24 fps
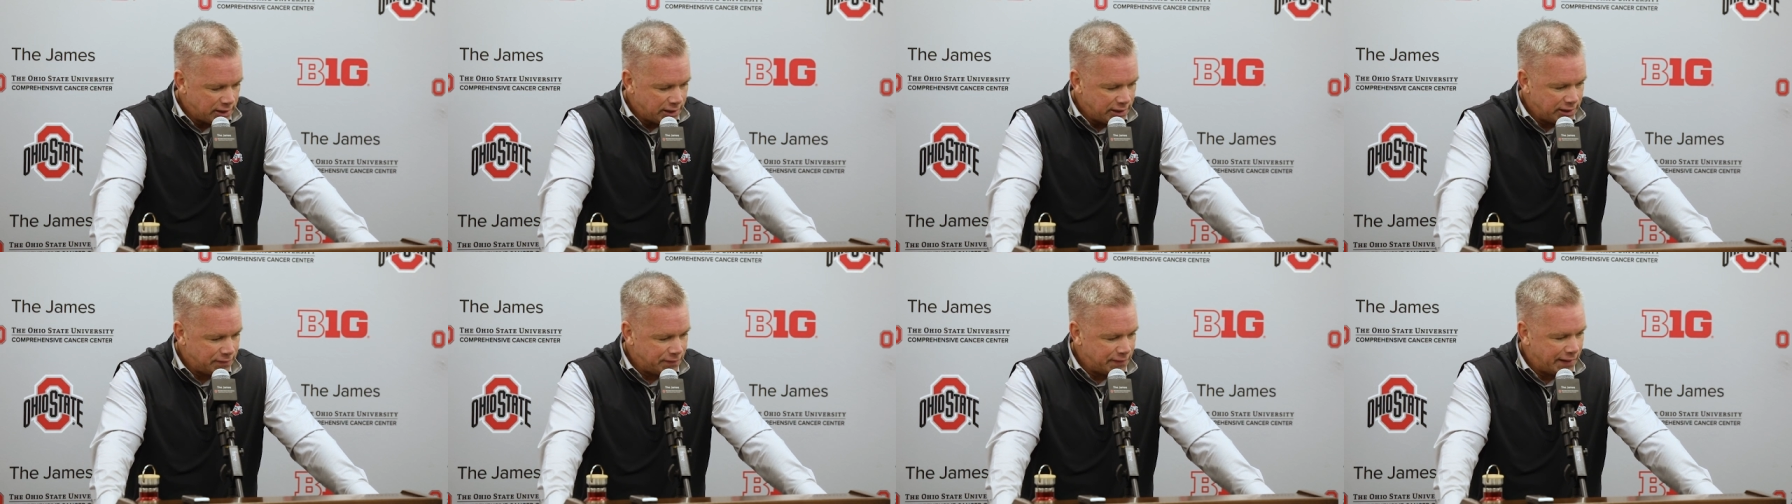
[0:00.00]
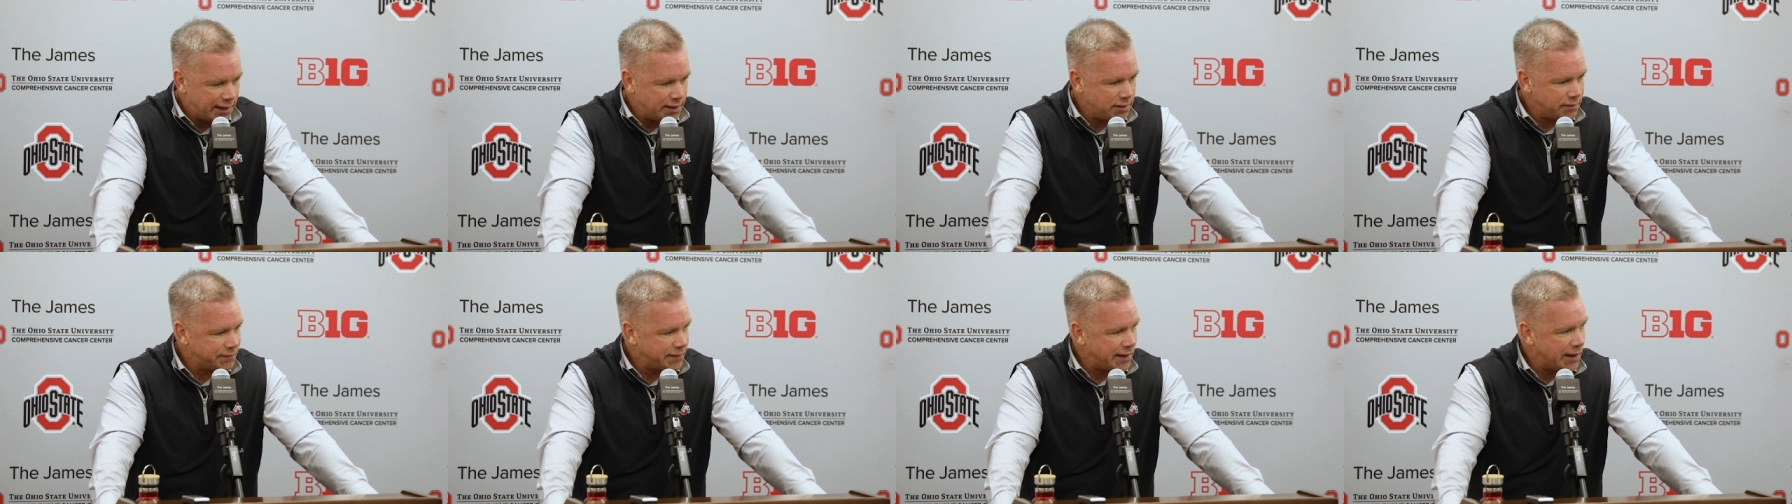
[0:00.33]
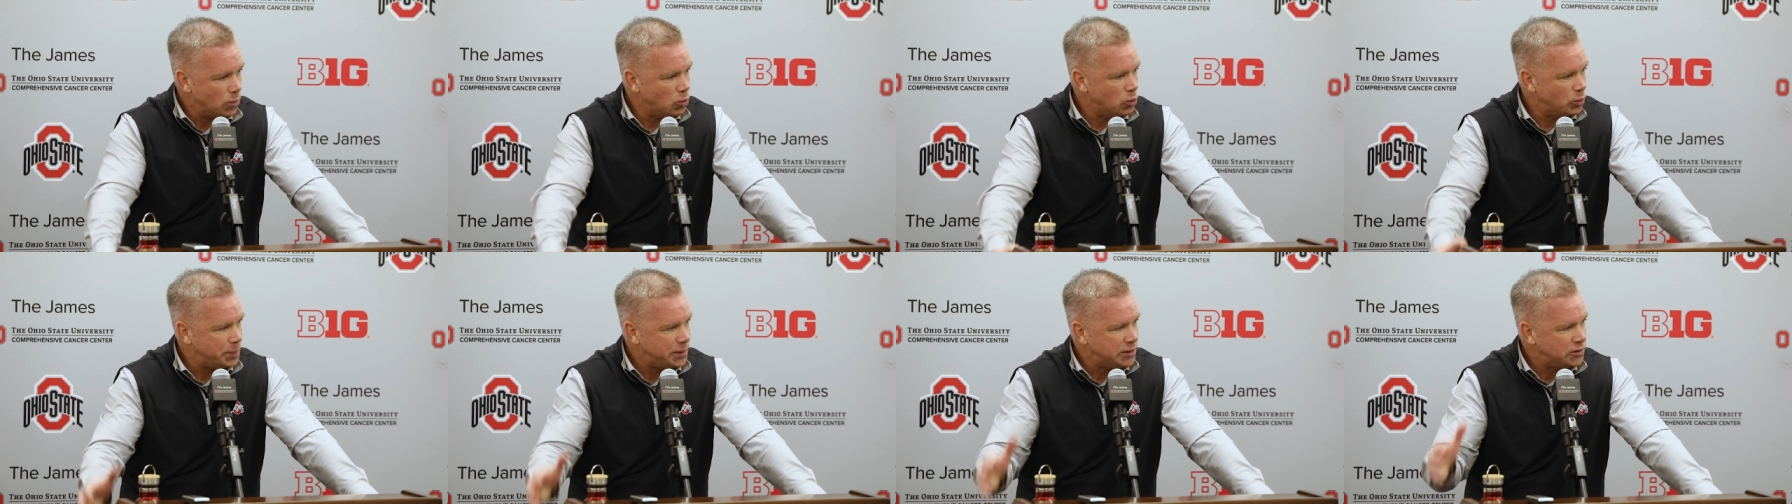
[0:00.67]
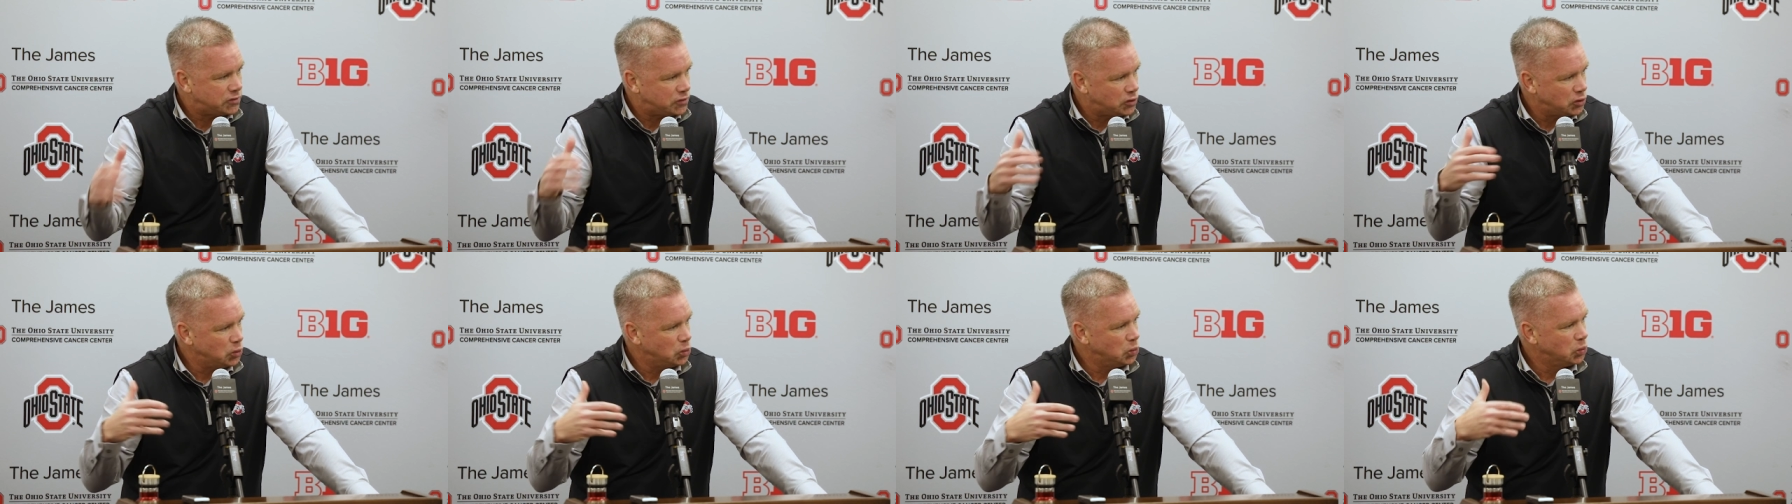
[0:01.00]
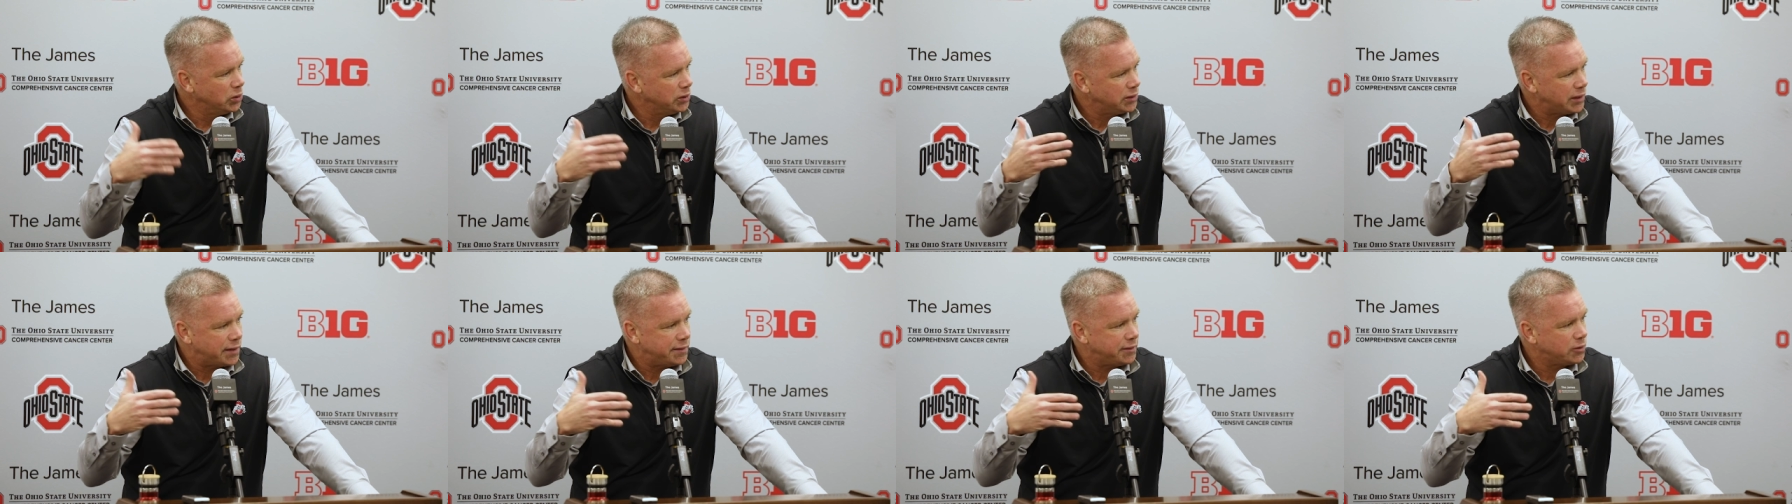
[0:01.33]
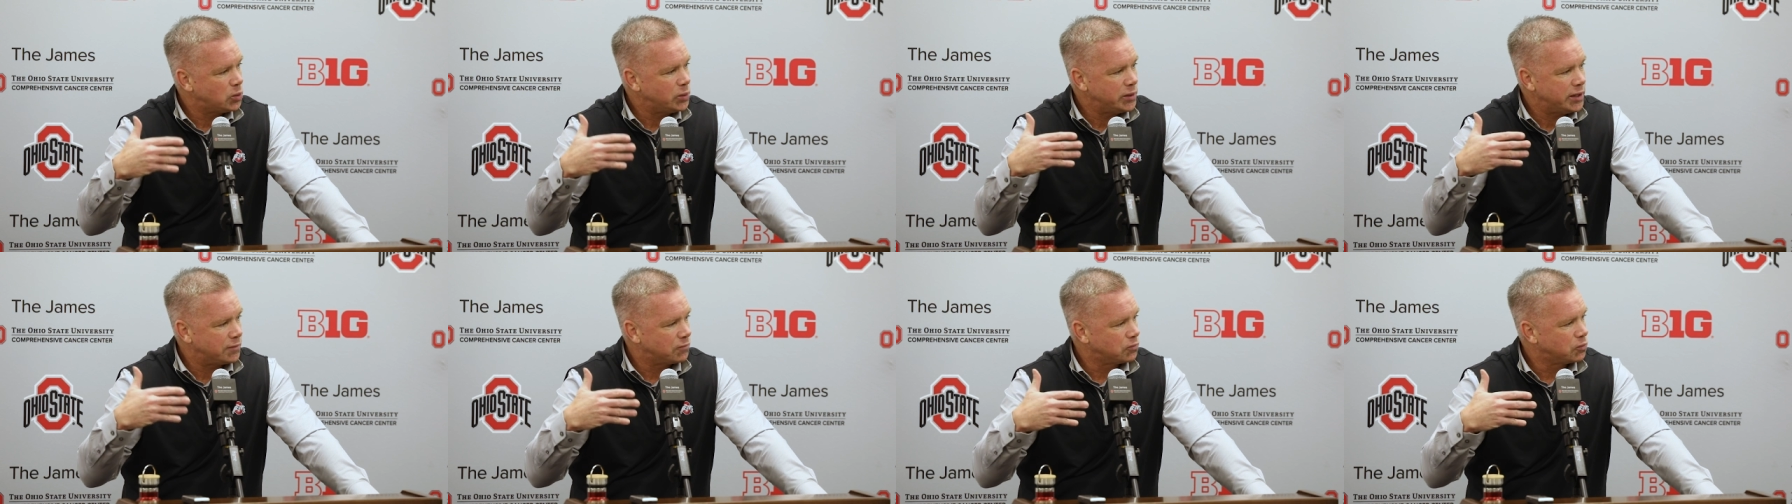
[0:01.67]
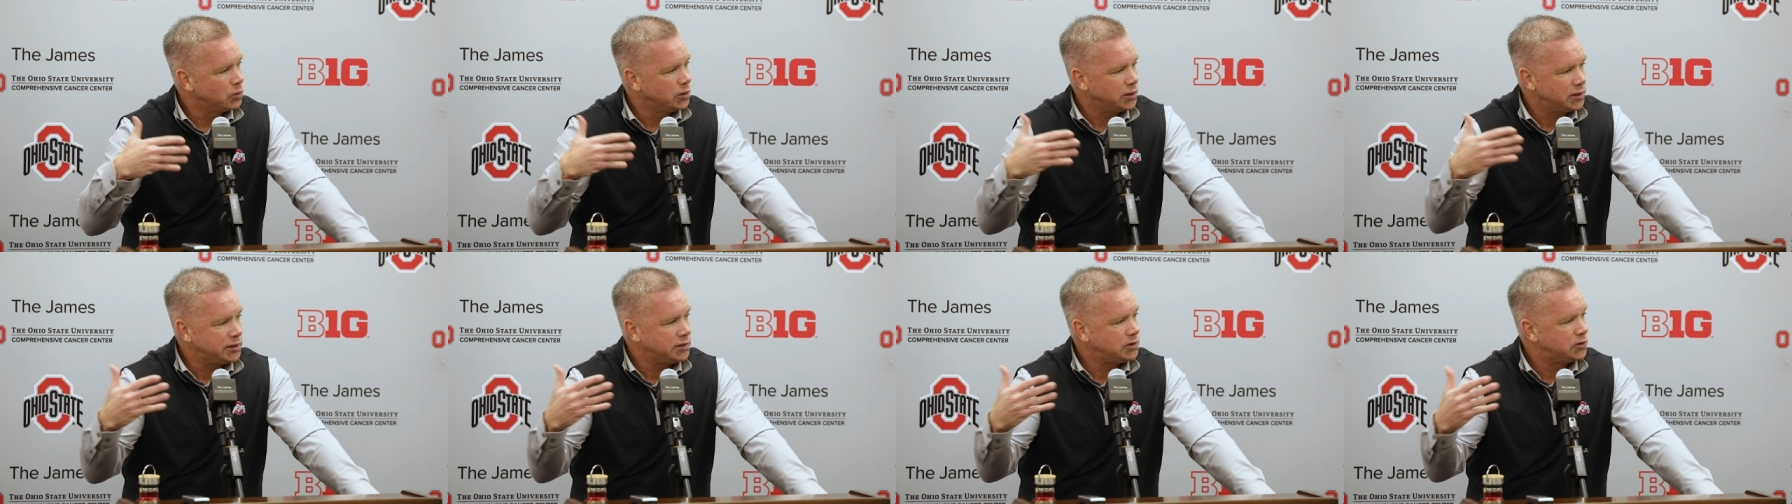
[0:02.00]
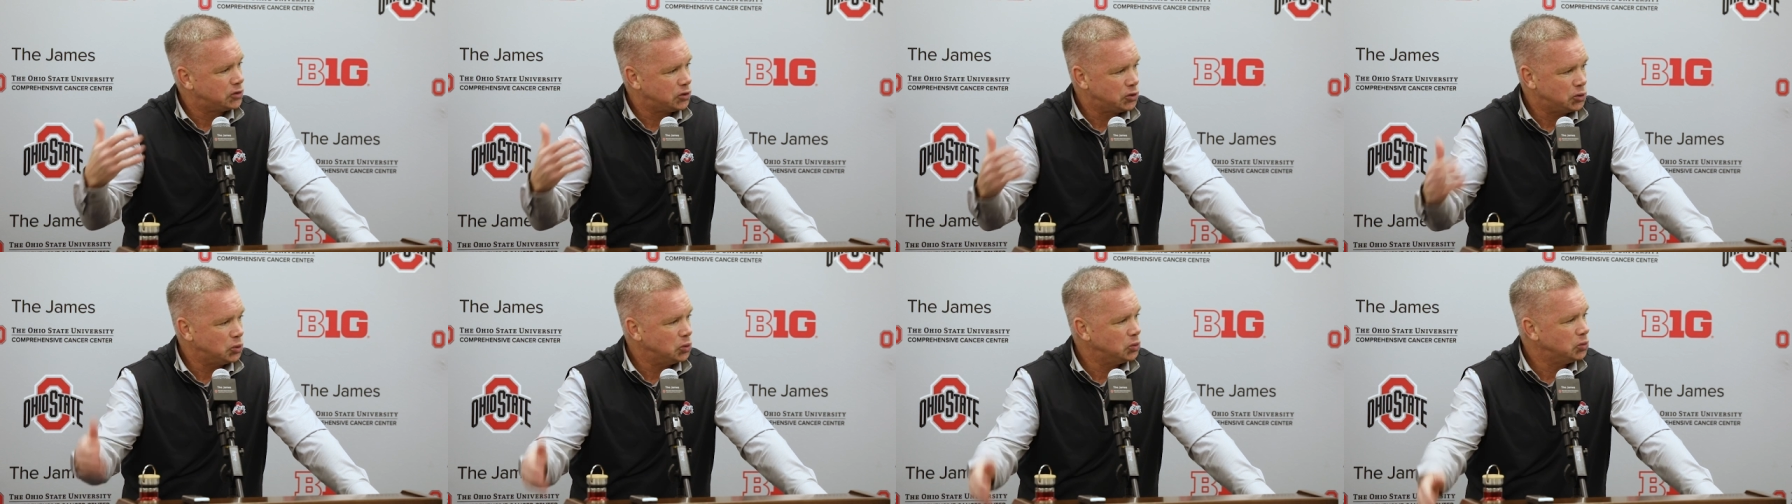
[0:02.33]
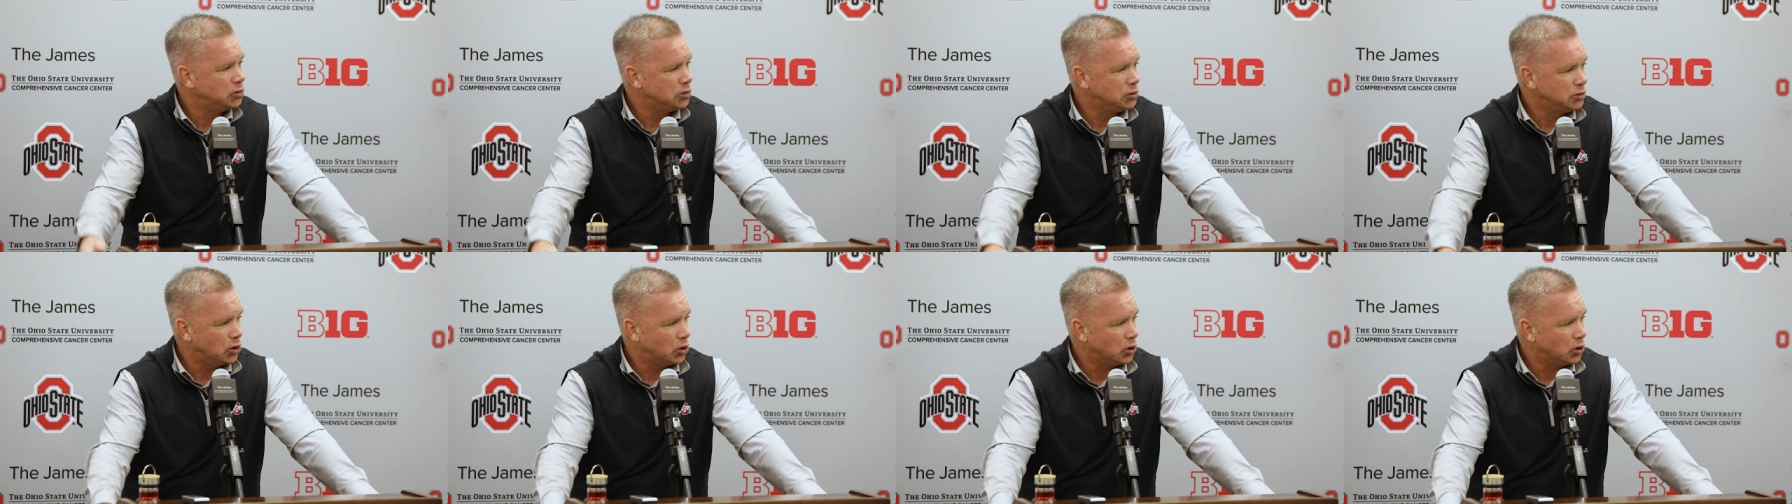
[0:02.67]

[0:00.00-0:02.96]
and that, that will be two real I think we have really two